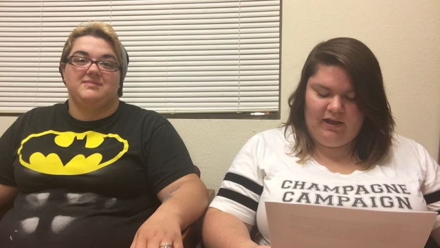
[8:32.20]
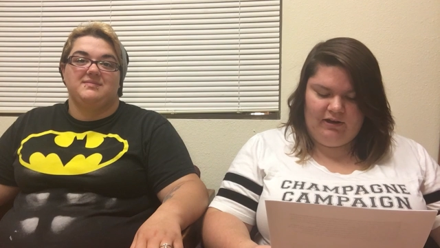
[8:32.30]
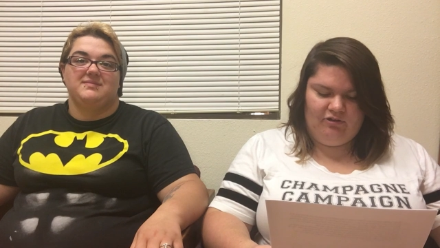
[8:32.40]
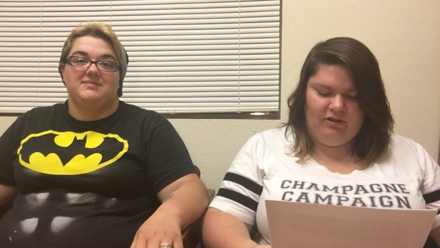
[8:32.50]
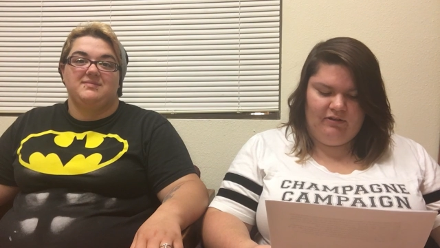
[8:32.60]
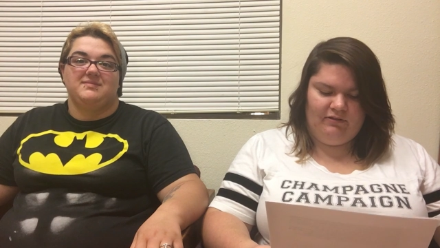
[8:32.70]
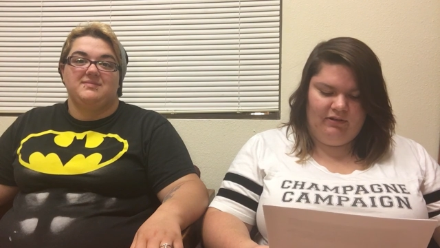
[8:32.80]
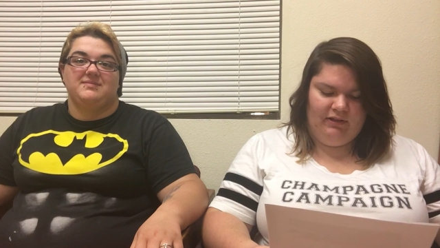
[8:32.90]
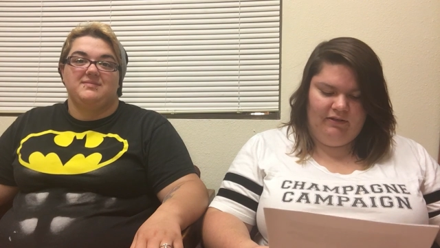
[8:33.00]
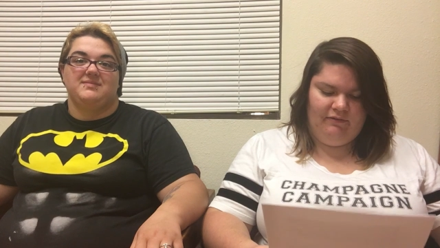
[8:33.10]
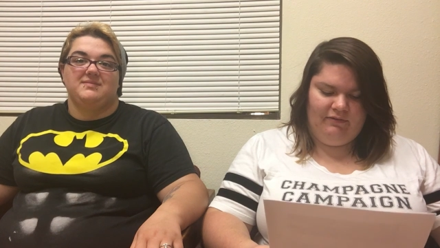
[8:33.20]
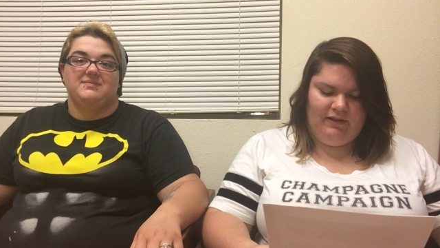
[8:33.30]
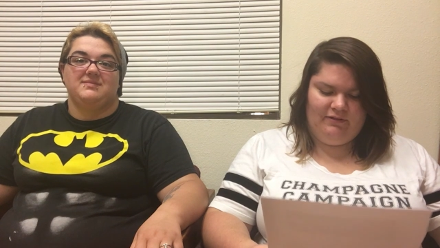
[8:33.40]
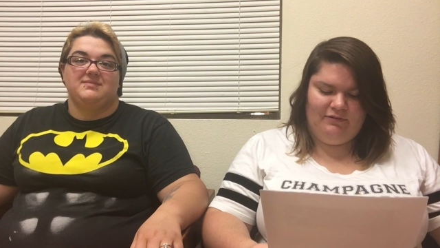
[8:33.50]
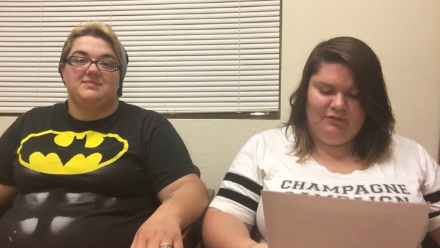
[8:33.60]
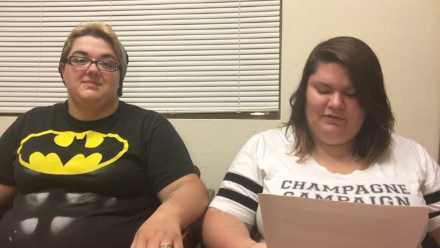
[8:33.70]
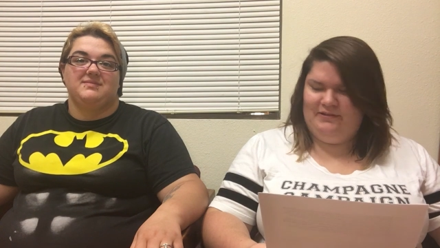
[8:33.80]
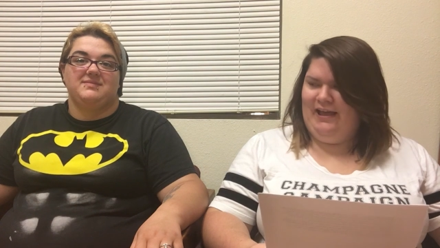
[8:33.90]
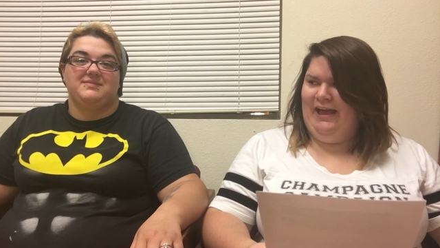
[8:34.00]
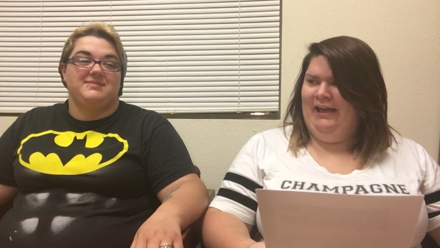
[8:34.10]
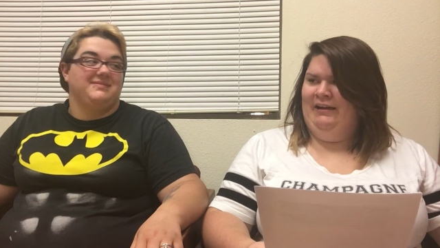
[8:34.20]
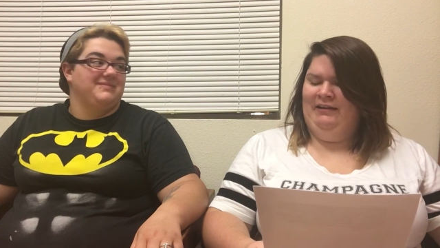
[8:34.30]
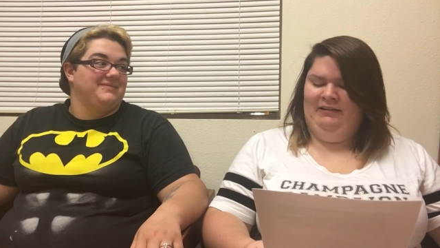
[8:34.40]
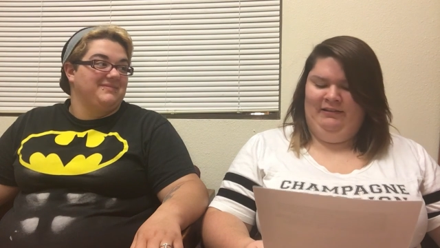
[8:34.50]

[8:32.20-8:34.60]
Speaker 1: had a chance to live. That's so sad.